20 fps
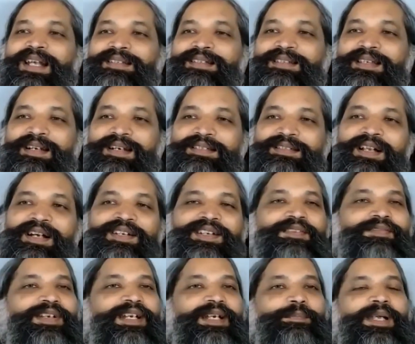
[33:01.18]
as a result
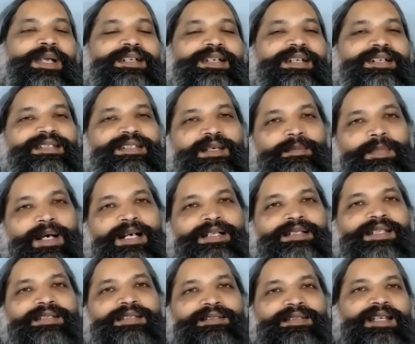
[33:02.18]
of repeated
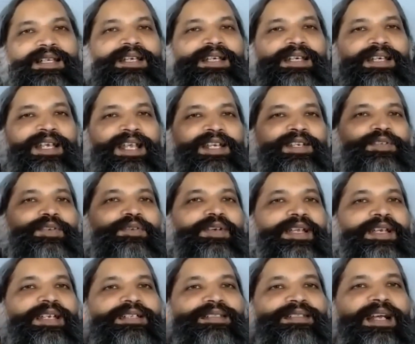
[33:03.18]
samadhis into
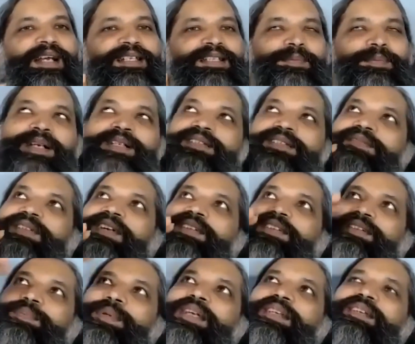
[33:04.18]
various aspects of the
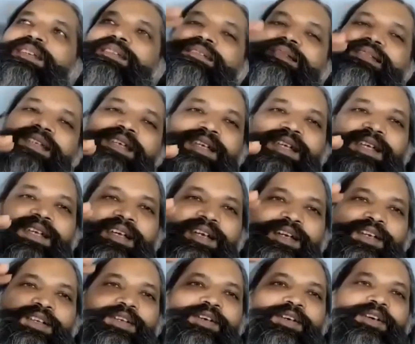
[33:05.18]
experience,
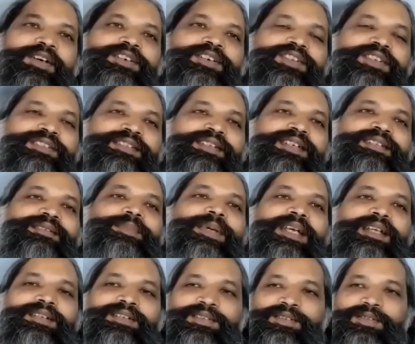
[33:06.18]
your consciousness
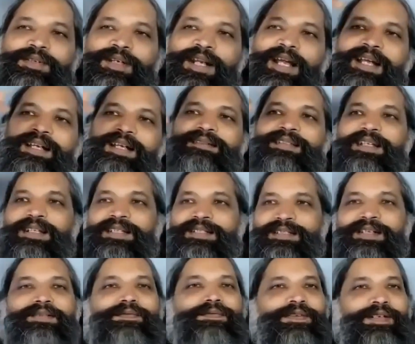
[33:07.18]
begins to rise and is
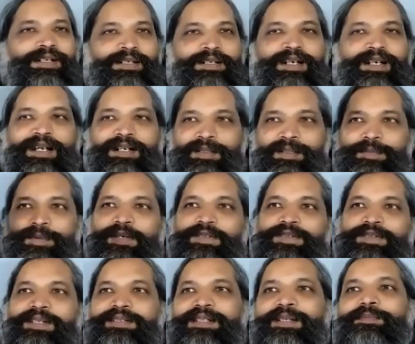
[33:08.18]
lifted, and the
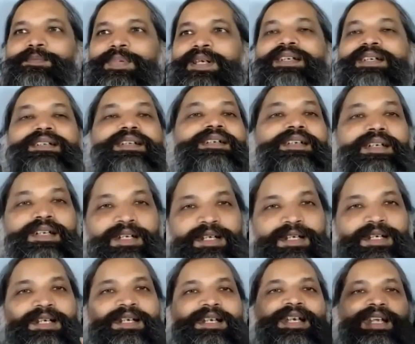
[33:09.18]
process completed
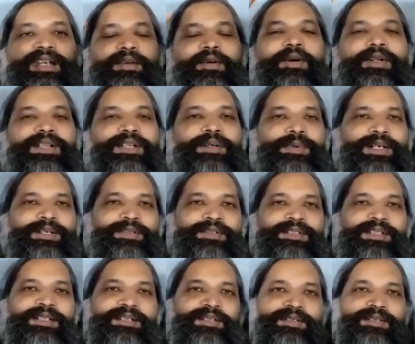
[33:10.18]
all the way to
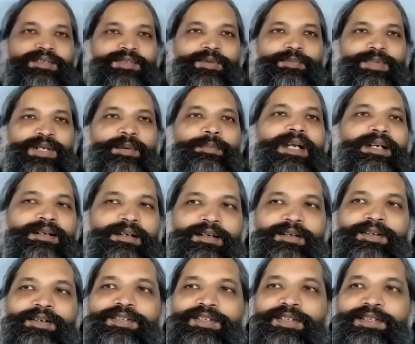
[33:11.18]
the supramental
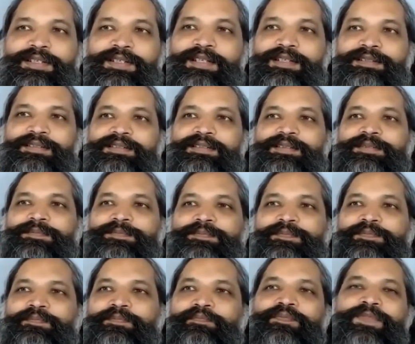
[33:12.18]
consciousness.
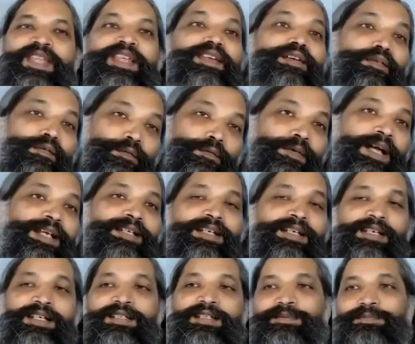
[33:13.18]

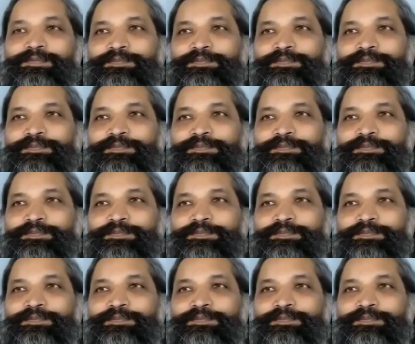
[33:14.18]
Finally,